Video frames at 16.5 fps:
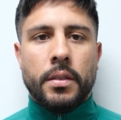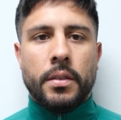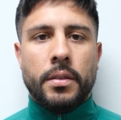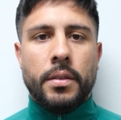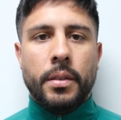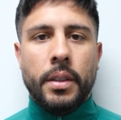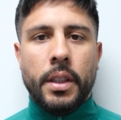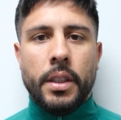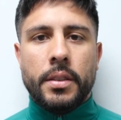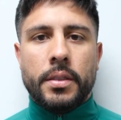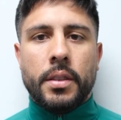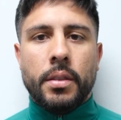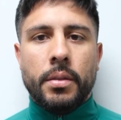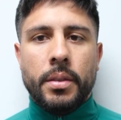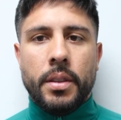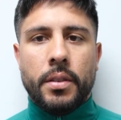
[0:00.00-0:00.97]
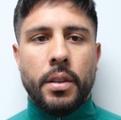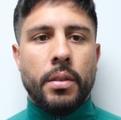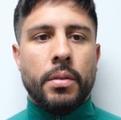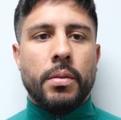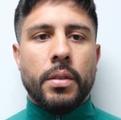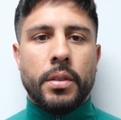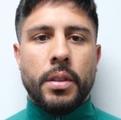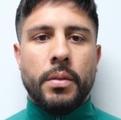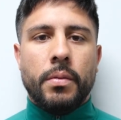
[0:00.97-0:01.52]
Turkey is going through
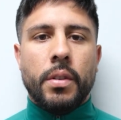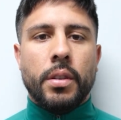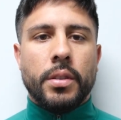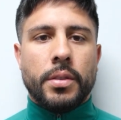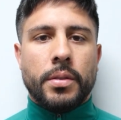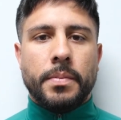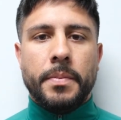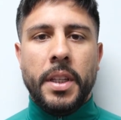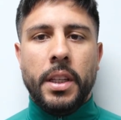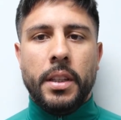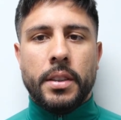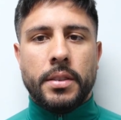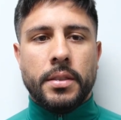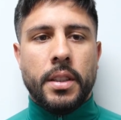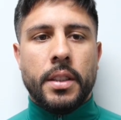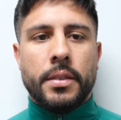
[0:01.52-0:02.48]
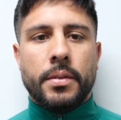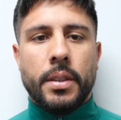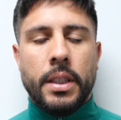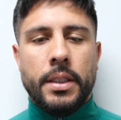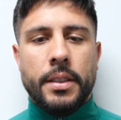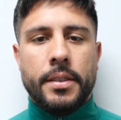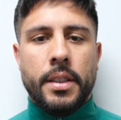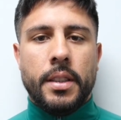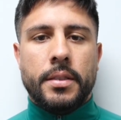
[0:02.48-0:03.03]
one of the world's biggest
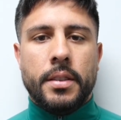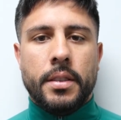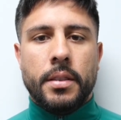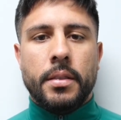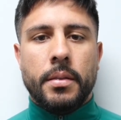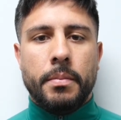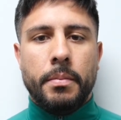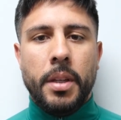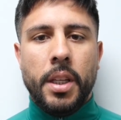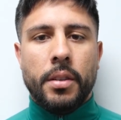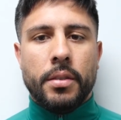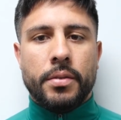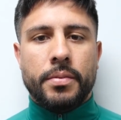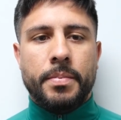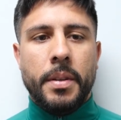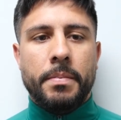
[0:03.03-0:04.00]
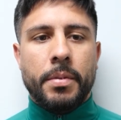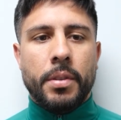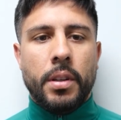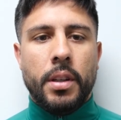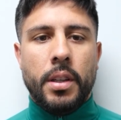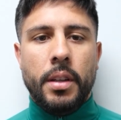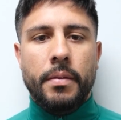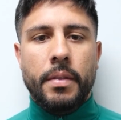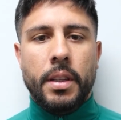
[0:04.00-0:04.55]
natural disasters. Millions of people
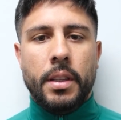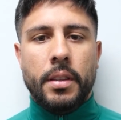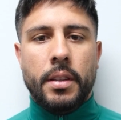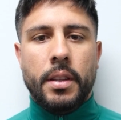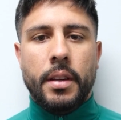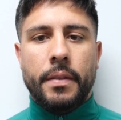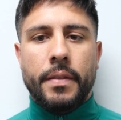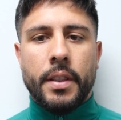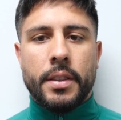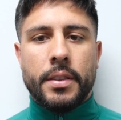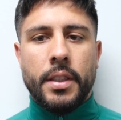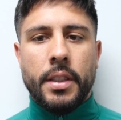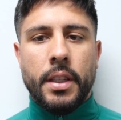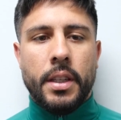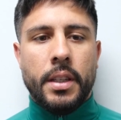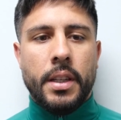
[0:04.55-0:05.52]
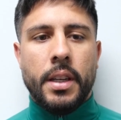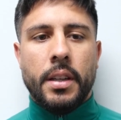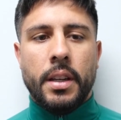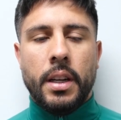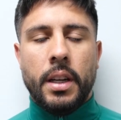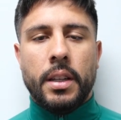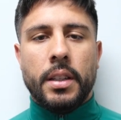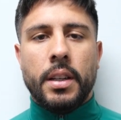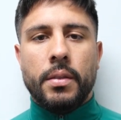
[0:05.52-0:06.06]
living in the affected area
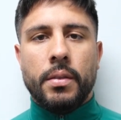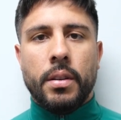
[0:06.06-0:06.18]
are now